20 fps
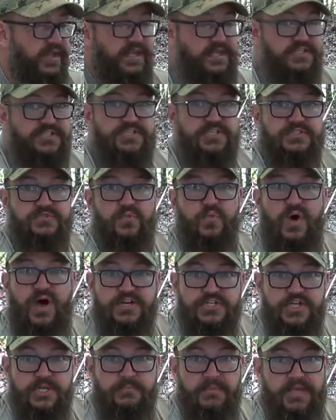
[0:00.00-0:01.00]
he's just
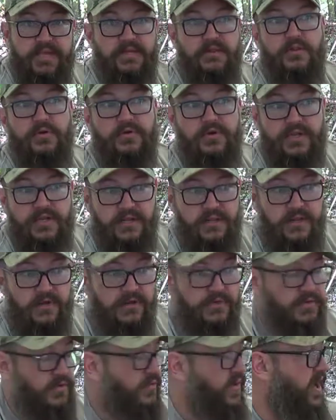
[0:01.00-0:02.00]
watching me and learning
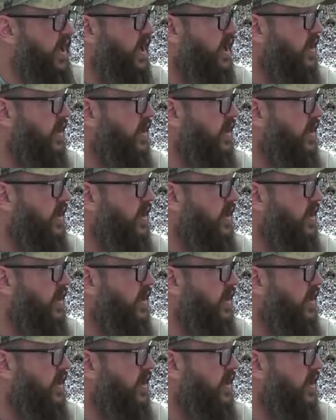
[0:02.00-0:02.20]
along the way,